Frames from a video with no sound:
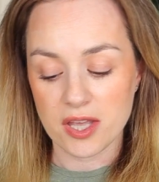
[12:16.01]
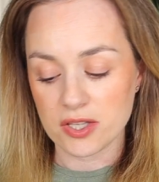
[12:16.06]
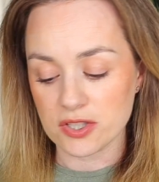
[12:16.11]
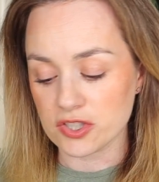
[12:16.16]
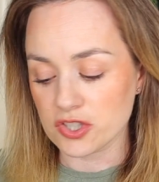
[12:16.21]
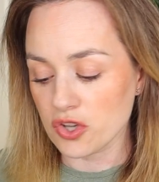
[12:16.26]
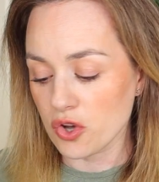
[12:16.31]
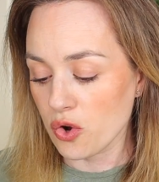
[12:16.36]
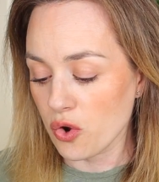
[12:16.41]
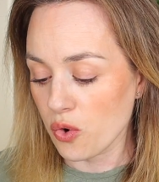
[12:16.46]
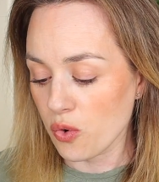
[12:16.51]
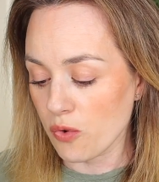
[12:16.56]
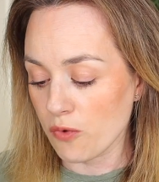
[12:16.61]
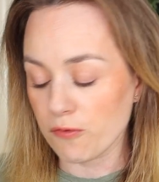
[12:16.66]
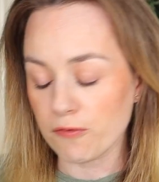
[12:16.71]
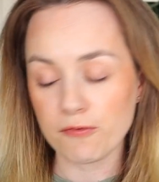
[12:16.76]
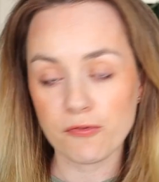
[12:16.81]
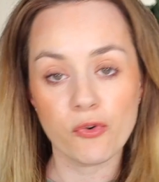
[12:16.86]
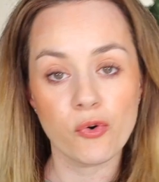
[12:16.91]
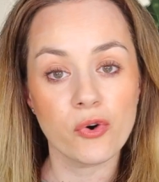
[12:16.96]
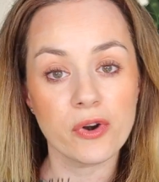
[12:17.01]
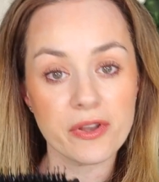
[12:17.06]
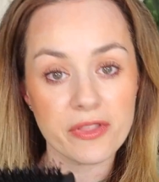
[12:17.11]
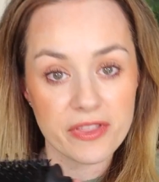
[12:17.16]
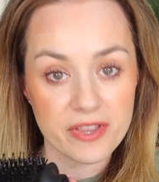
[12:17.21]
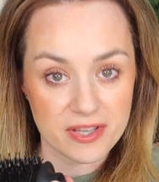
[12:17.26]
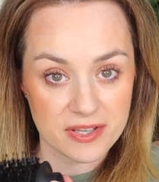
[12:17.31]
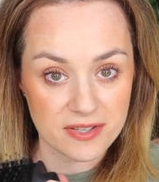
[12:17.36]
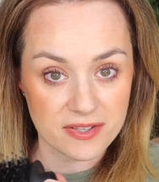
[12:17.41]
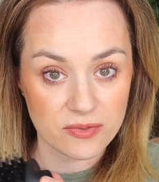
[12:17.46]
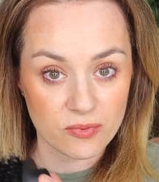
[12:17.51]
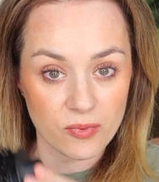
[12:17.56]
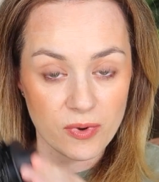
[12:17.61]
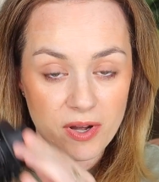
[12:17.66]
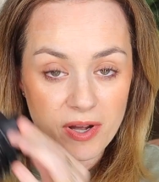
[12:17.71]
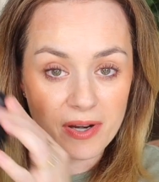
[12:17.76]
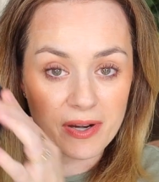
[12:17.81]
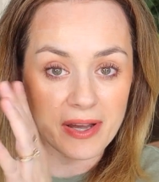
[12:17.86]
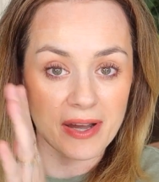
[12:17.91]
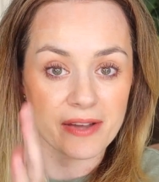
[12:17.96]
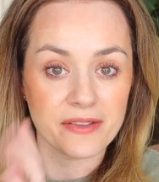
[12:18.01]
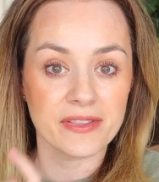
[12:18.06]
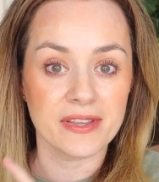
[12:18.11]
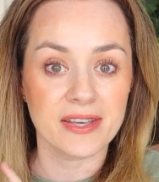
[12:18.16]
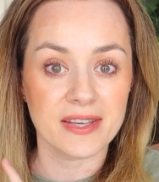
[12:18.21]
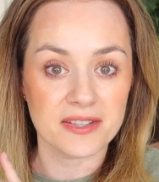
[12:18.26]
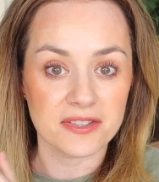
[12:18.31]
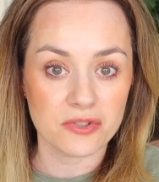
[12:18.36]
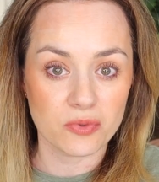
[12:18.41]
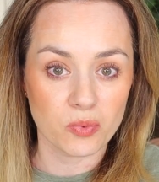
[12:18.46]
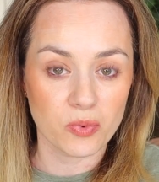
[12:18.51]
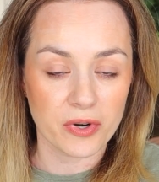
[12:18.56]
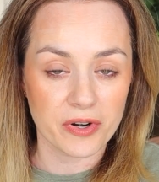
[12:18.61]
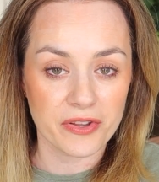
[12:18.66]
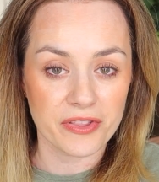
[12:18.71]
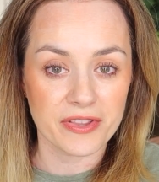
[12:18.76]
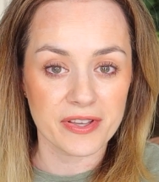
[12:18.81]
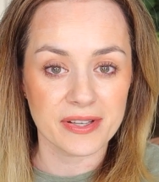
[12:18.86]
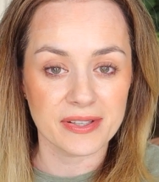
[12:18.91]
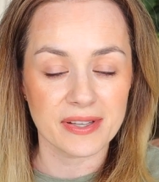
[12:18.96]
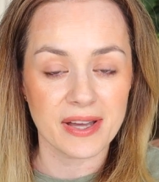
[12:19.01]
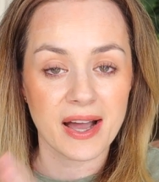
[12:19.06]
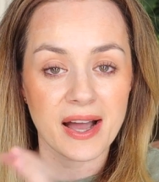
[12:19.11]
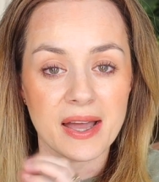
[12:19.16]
So for this one, I think it's worth it.